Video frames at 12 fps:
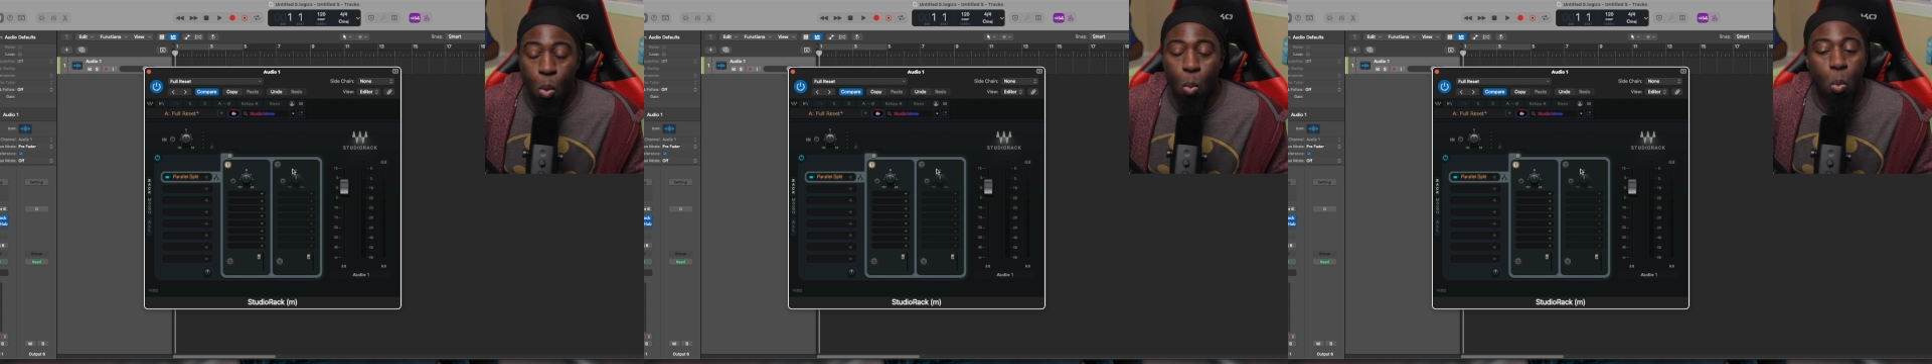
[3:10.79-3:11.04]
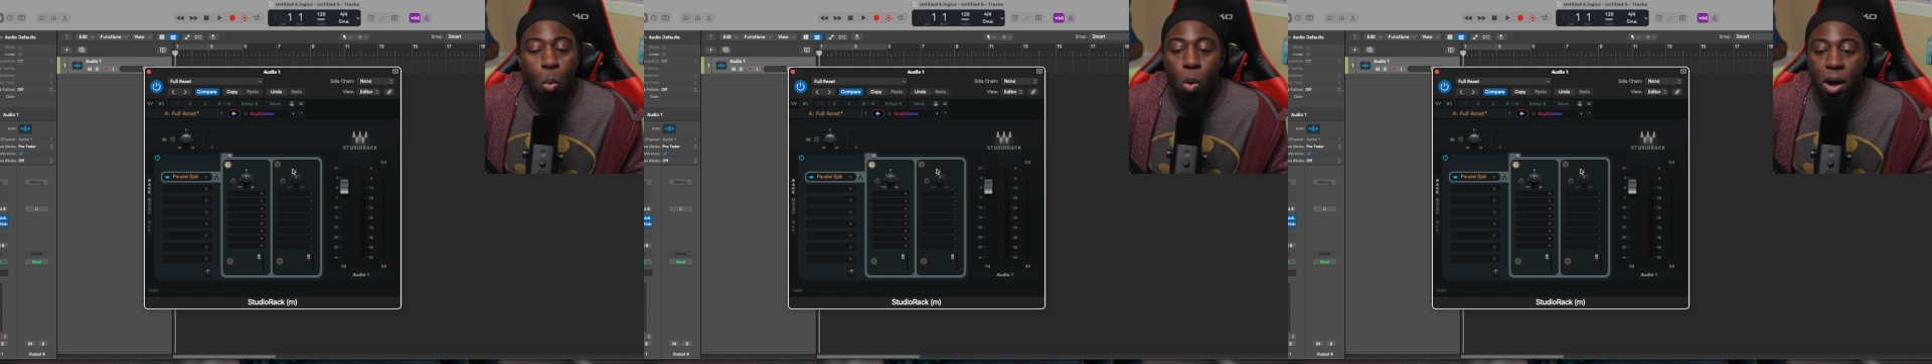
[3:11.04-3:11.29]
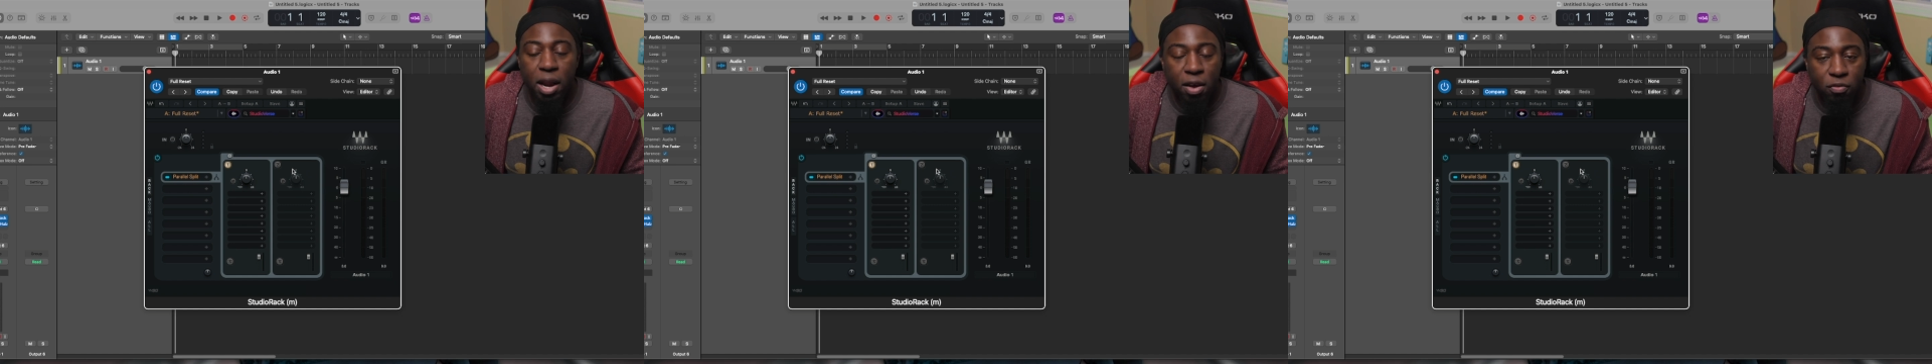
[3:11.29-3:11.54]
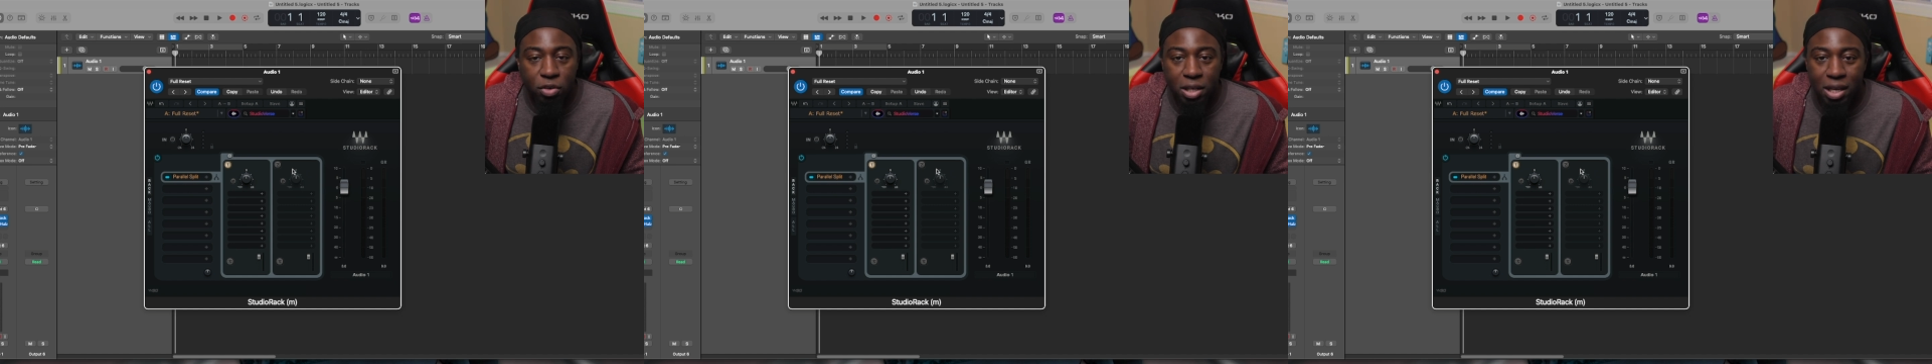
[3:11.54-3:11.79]

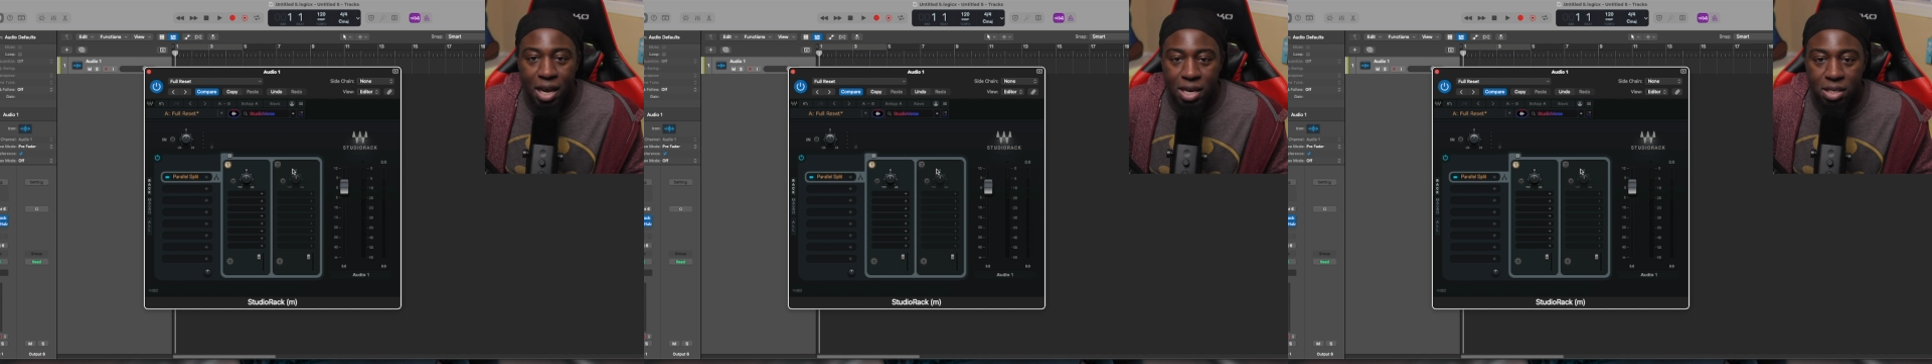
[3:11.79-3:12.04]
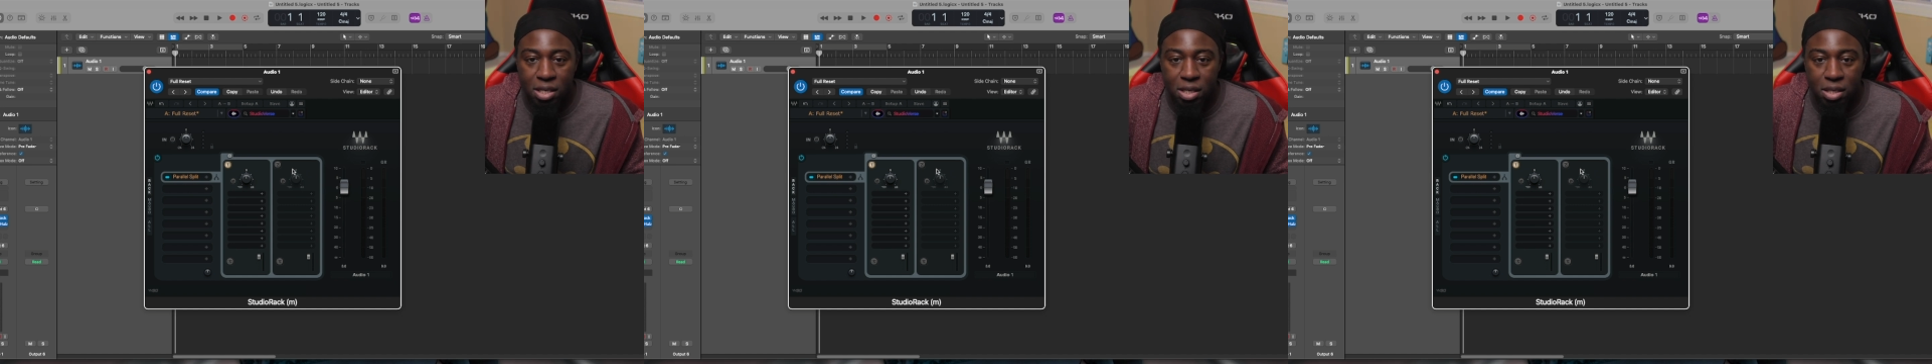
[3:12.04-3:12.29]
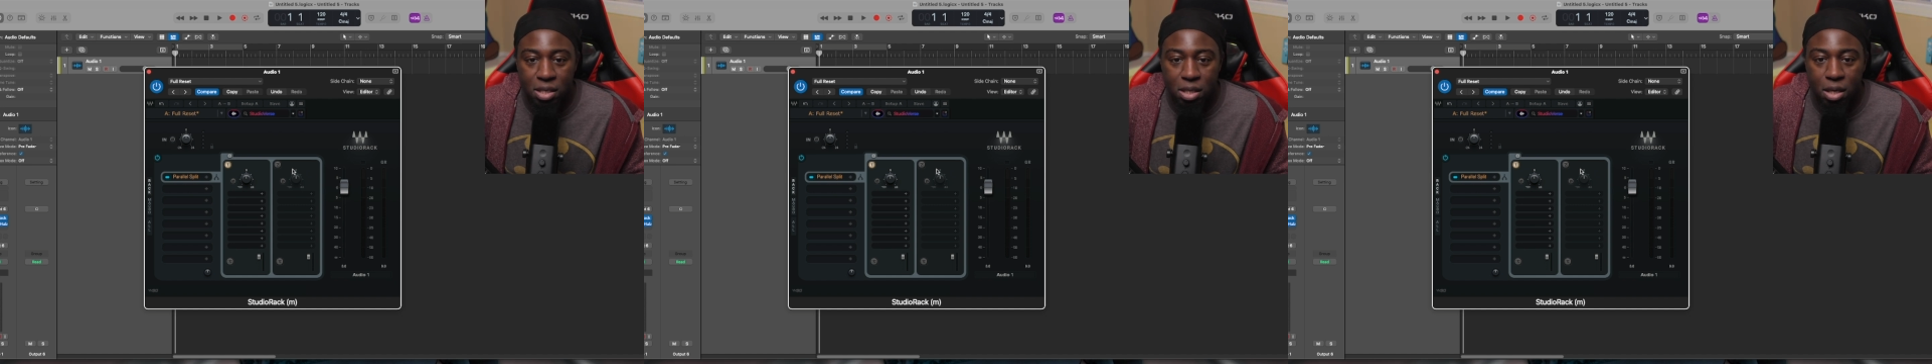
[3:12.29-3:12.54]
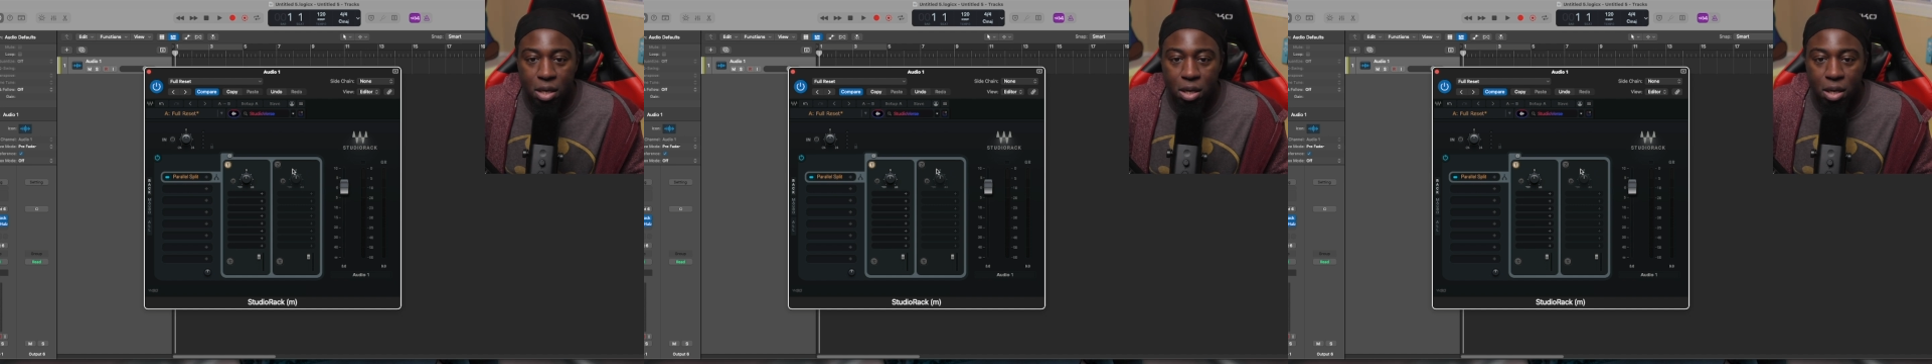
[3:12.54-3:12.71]
whatever the case is,